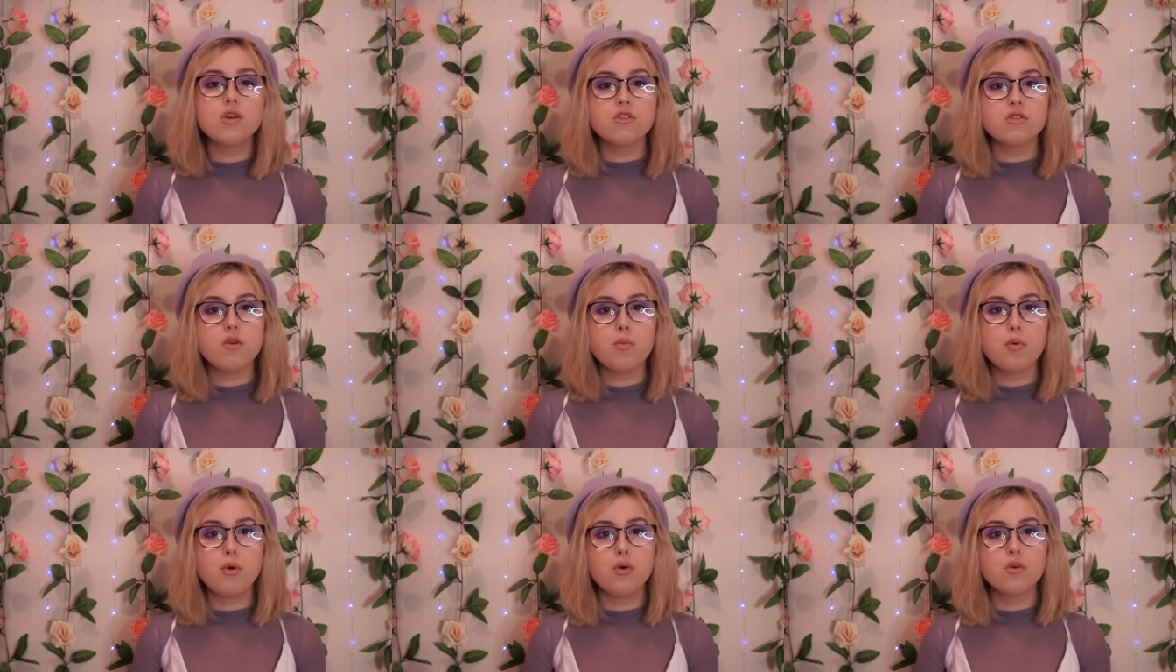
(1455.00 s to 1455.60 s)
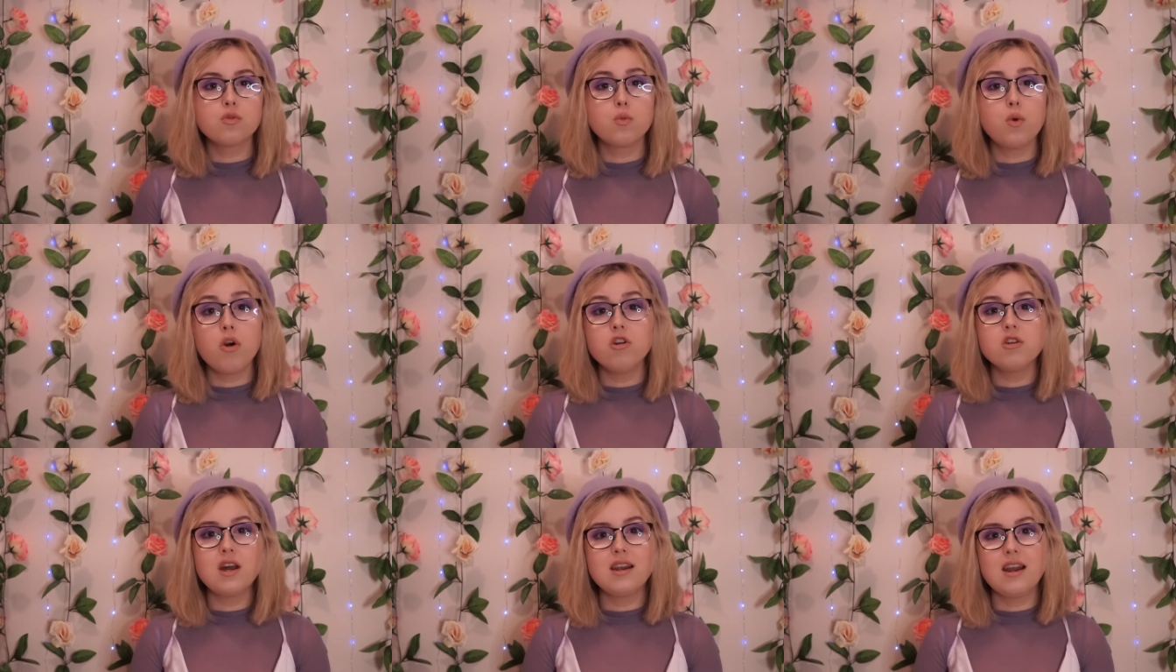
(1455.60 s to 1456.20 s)
to reports,
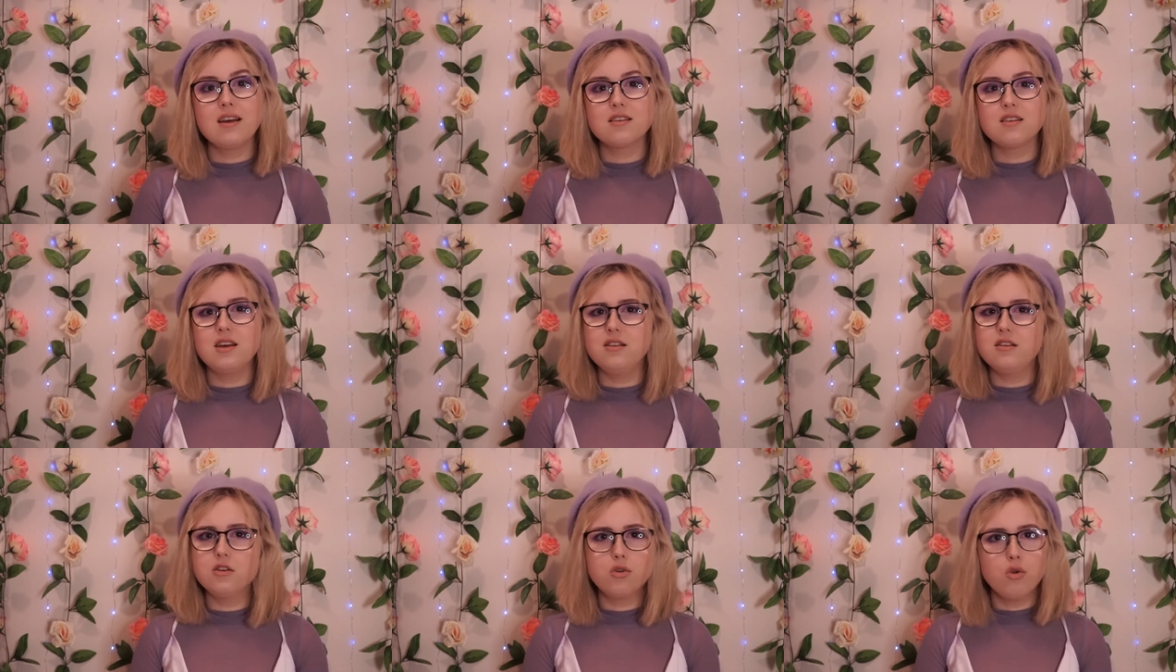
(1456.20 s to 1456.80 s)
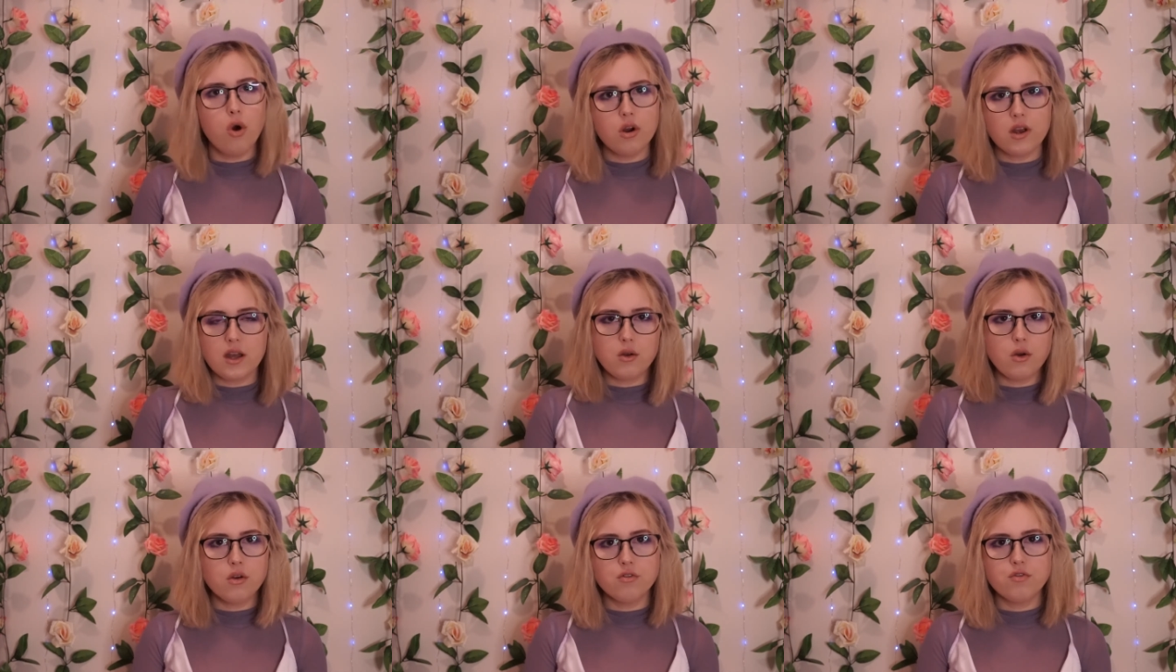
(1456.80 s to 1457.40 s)
Warren and Natalie did not get
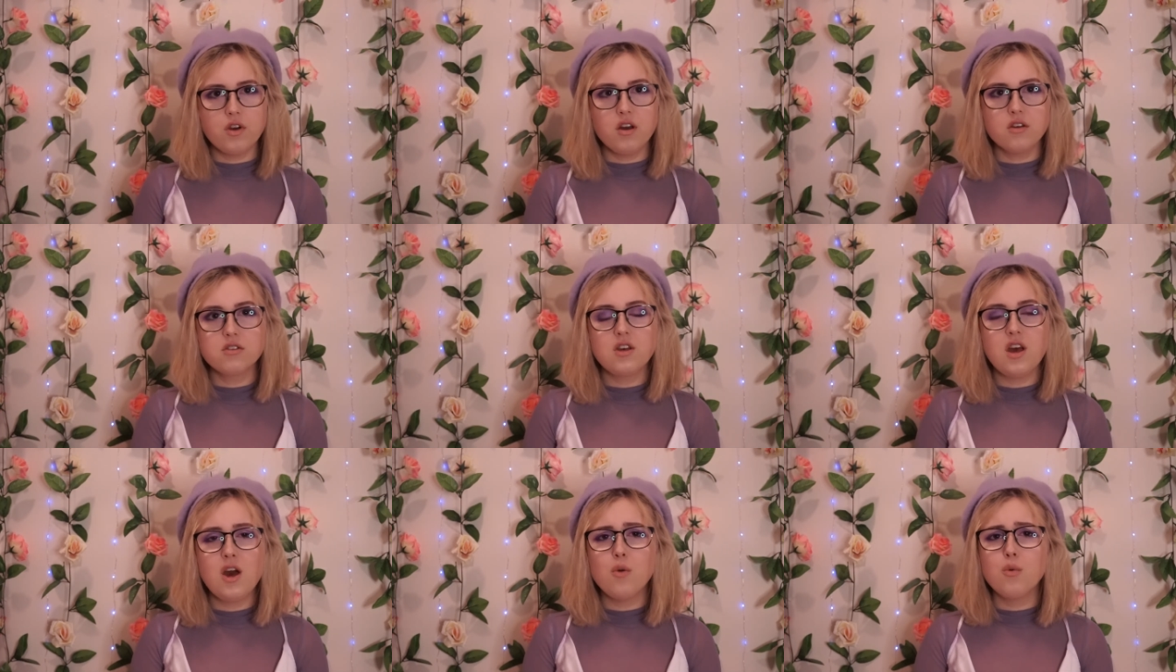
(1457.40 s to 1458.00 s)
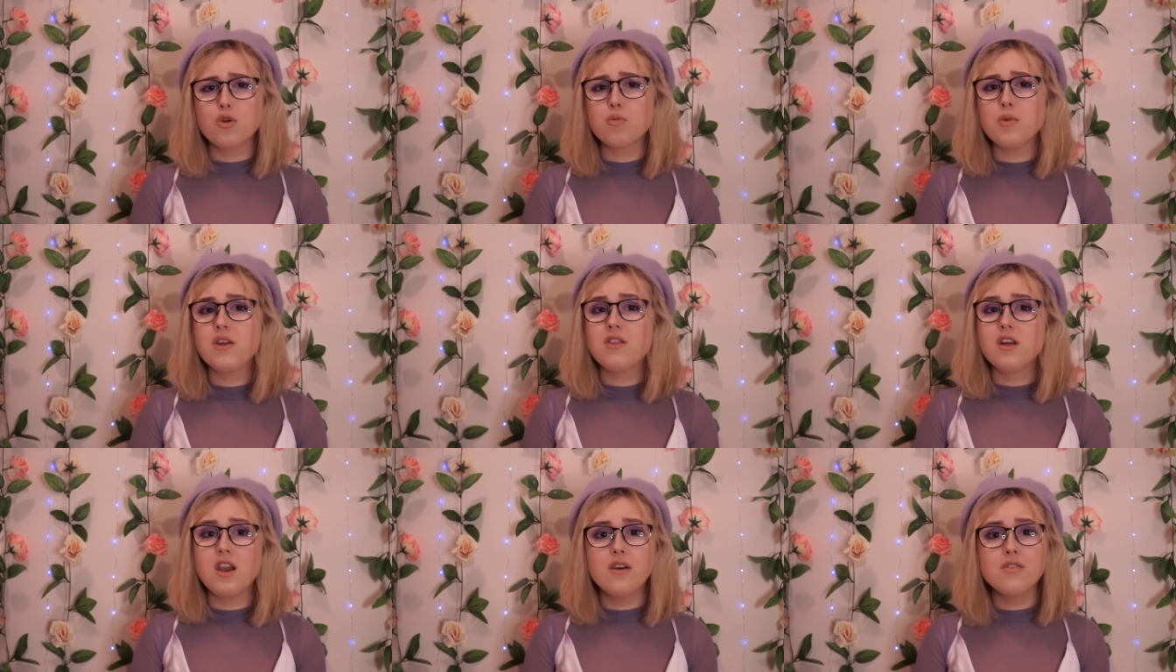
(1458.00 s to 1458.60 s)
on at first, which made
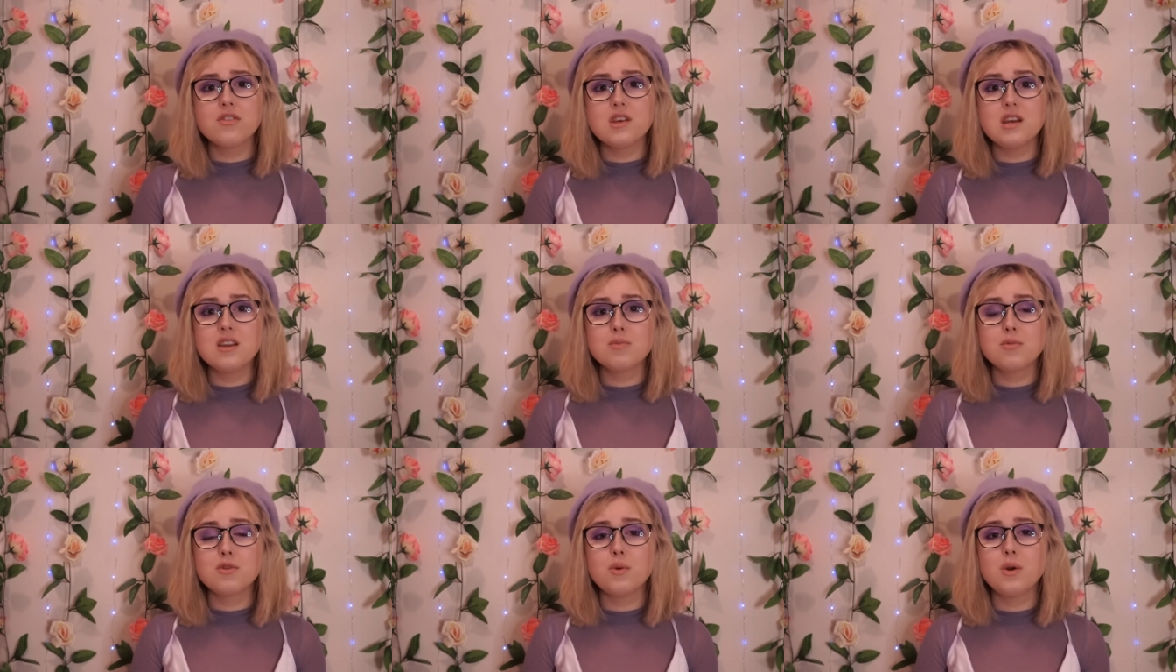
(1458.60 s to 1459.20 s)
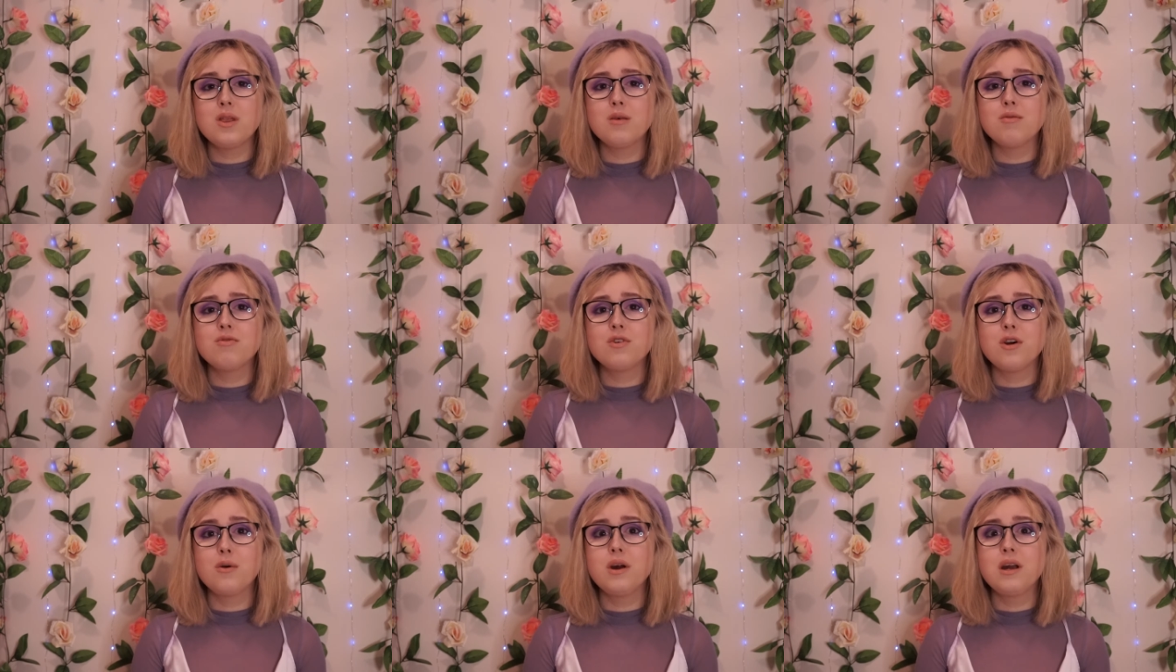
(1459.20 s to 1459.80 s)
the love scenes between them
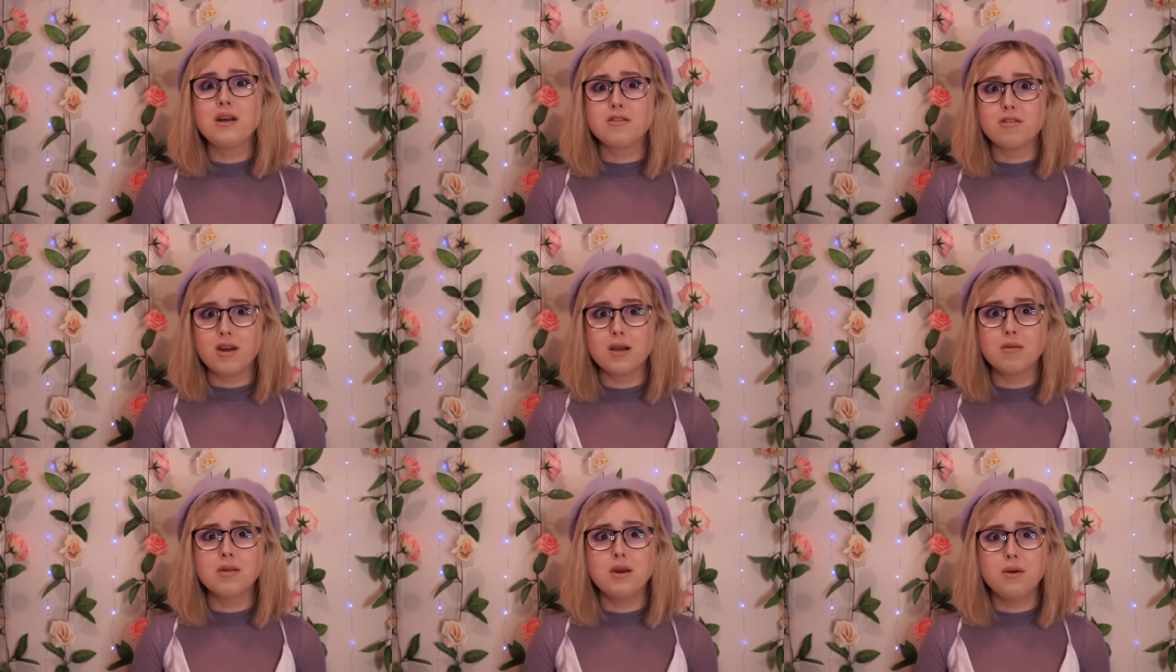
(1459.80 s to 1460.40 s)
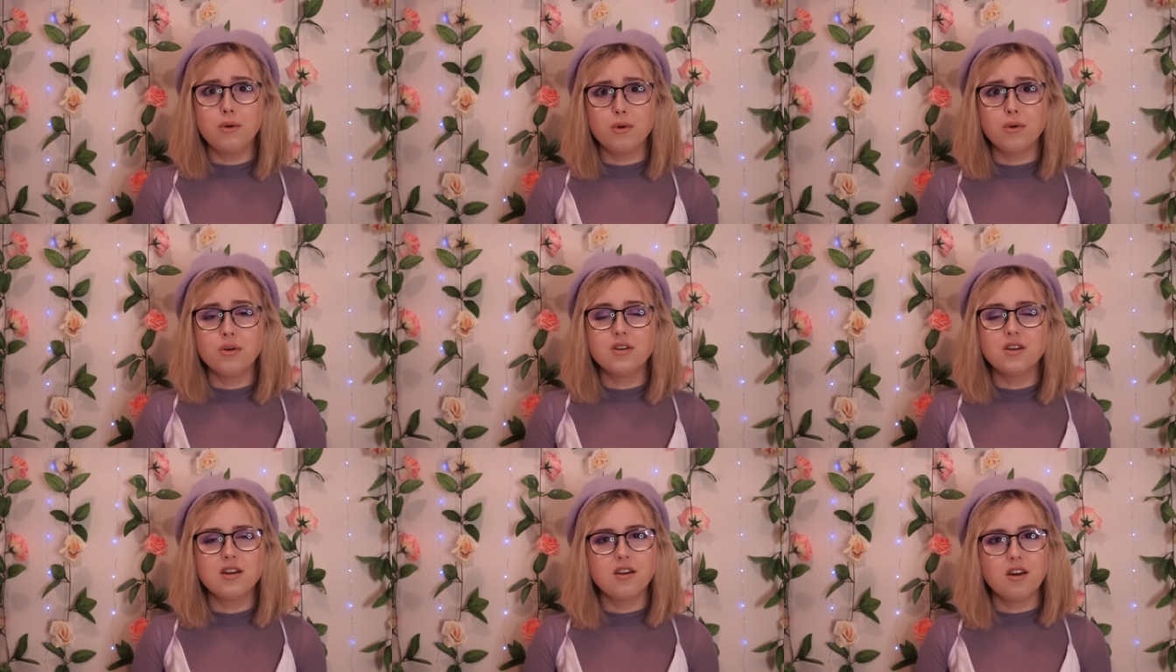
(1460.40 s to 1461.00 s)
feel incredibly
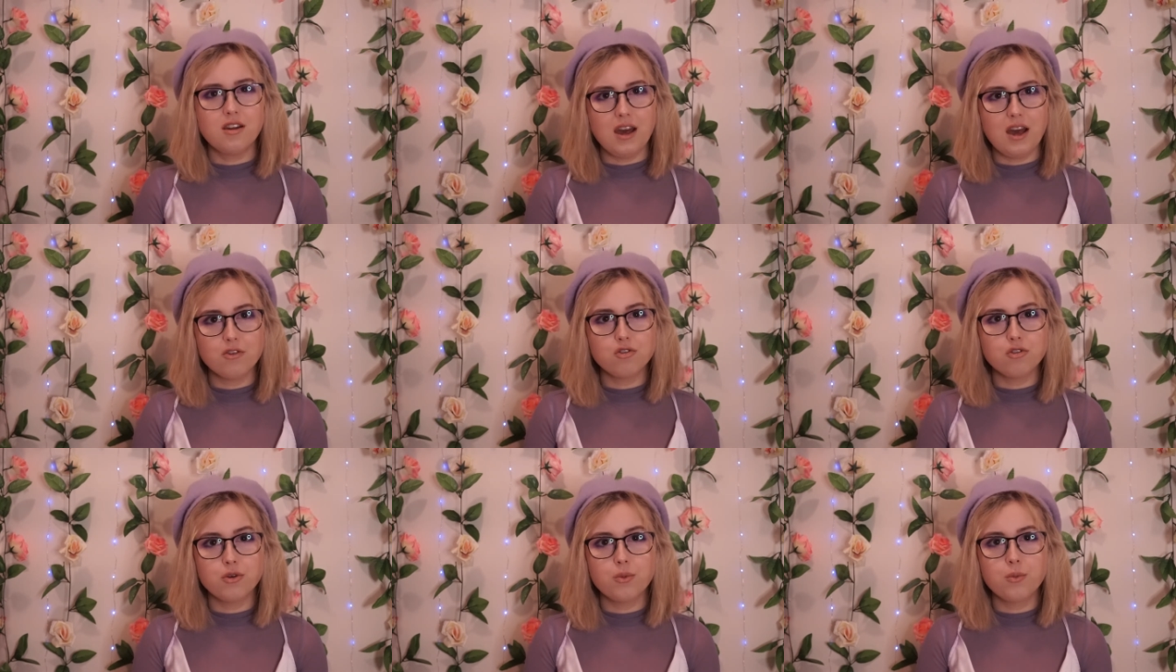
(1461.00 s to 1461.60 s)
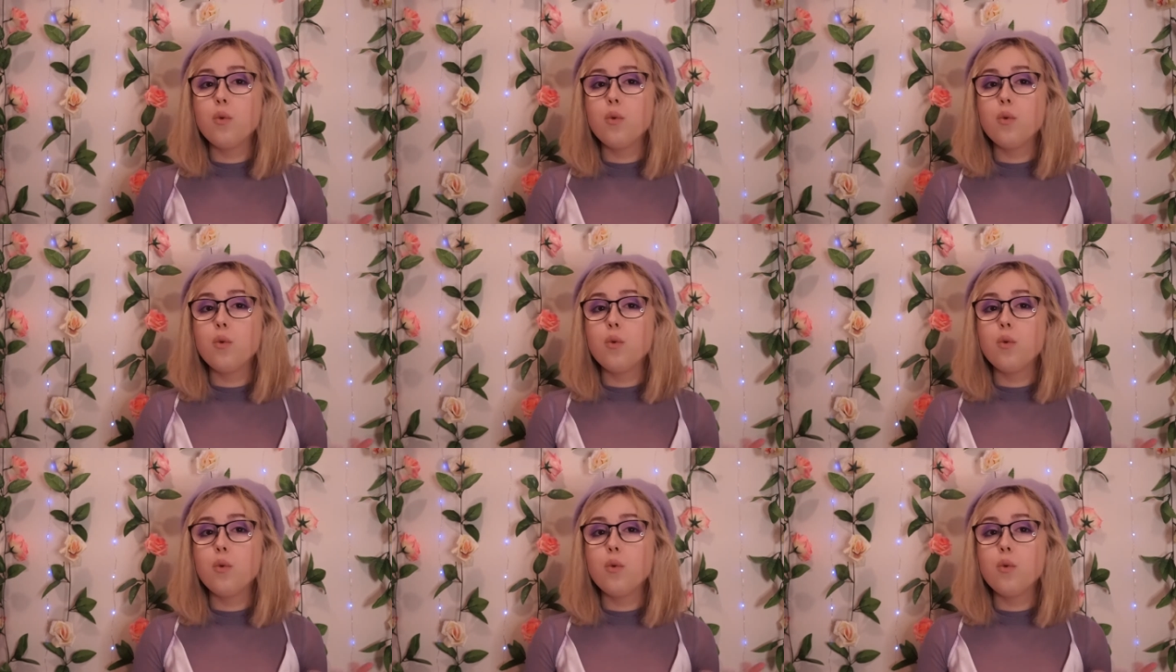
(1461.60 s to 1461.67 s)
awkward and unnatural.